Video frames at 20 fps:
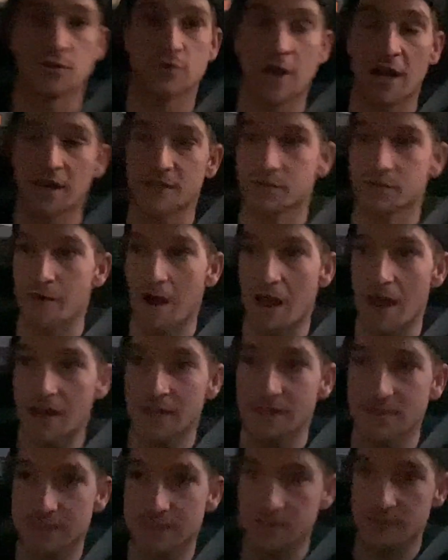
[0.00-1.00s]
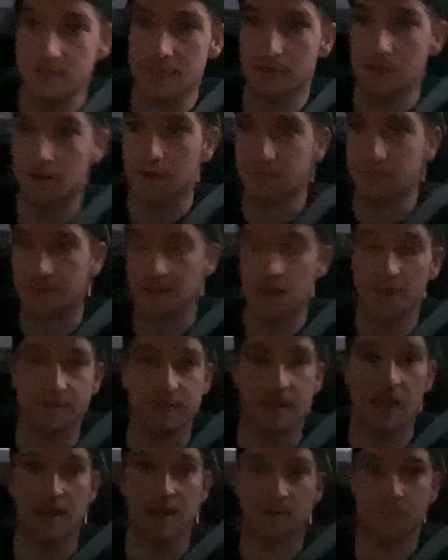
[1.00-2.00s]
nice rides on the left side of the